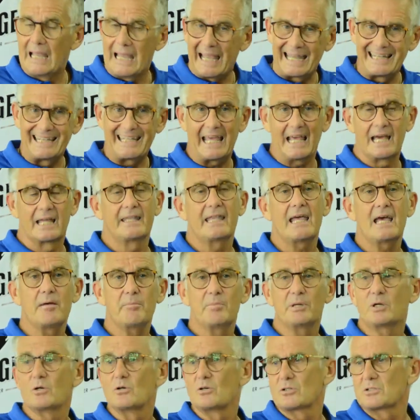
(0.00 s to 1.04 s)
and they are there
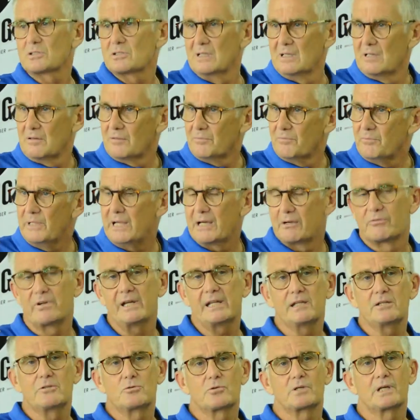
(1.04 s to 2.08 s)
because we are
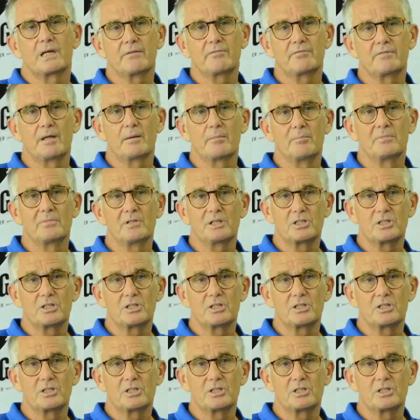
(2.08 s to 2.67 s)
ready to give them